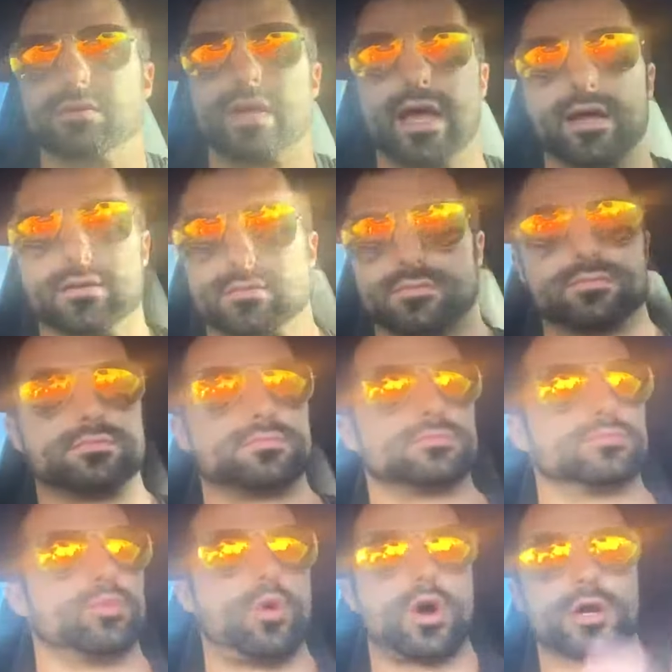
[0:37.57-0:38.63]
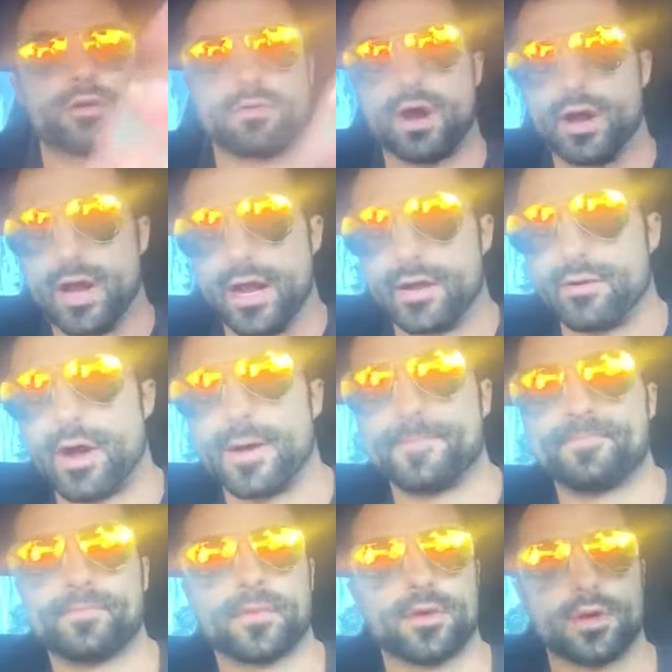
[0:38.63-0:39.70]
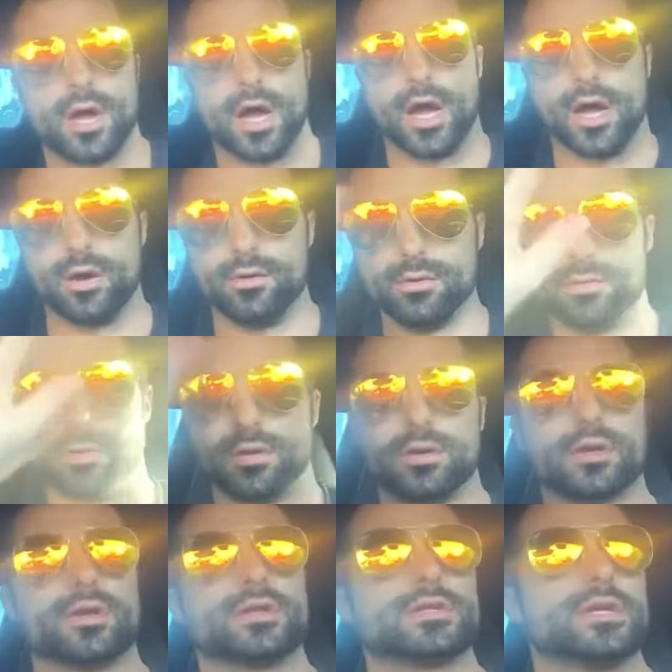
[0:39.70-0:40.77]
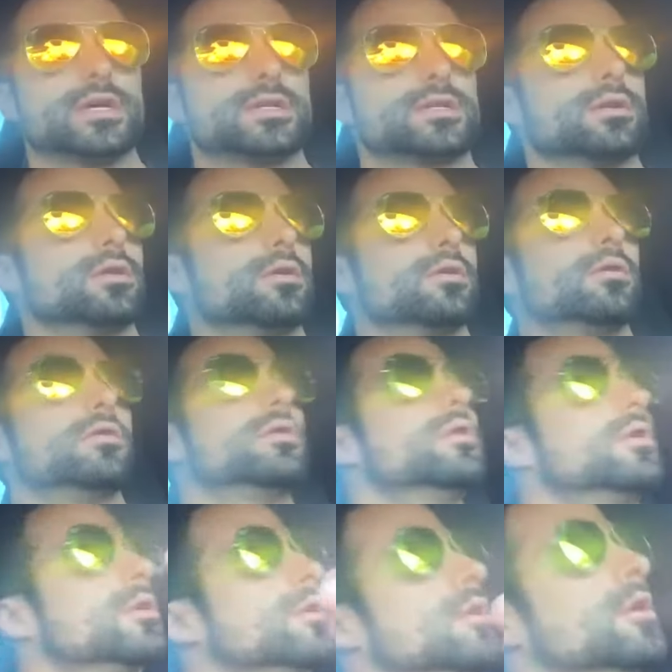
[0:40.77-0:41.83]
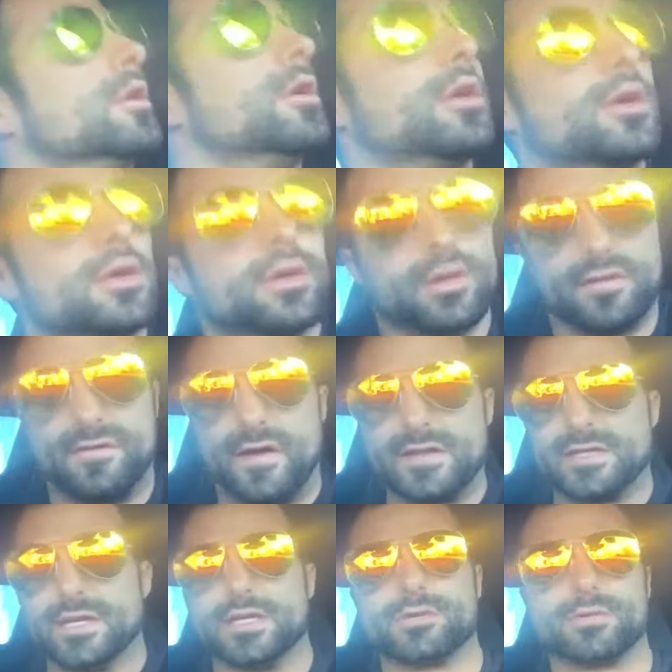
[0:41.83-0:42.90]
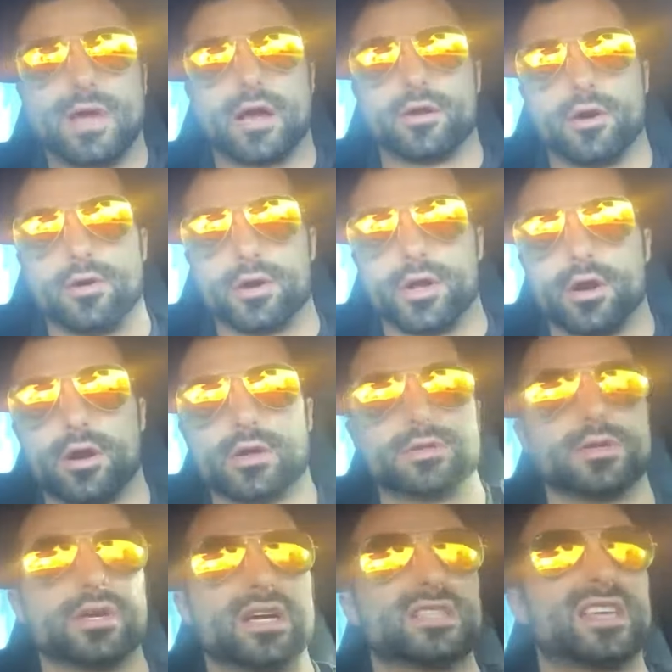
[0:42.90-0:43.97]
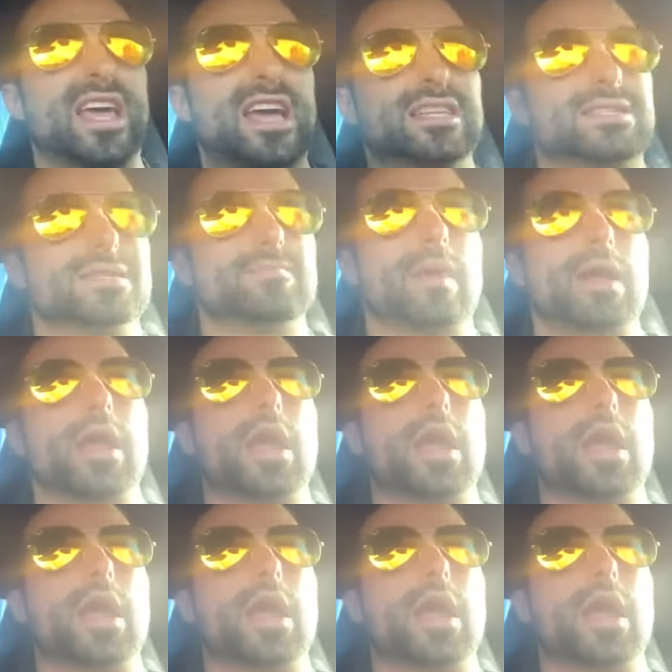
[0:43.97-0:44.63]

you can't walk right. Anyway, uh, look at this nice little fuzziness we got going here. So you guys can't see my